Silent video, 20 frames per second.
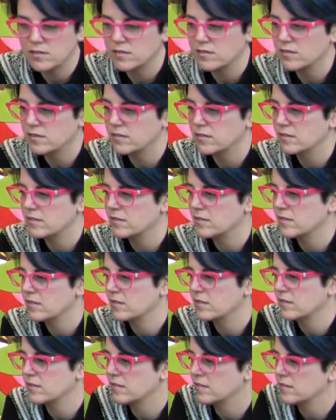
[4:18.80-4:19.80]

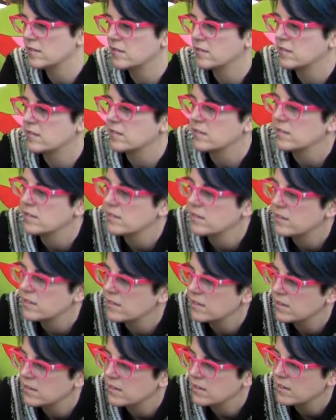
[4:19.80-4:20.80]

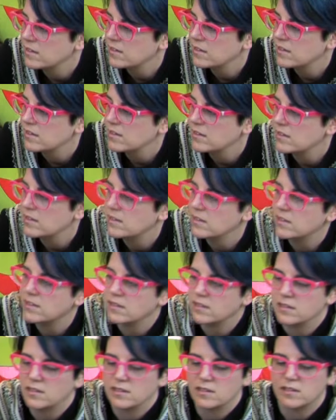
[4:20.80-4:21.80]

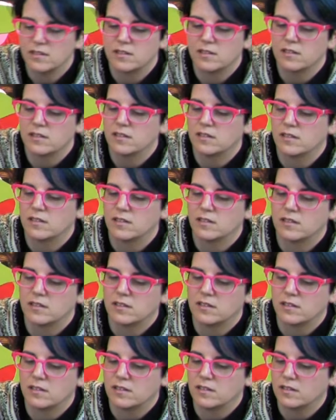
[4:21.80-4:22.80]

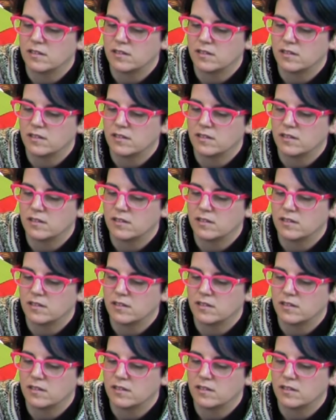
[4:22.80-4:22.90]
[no speech]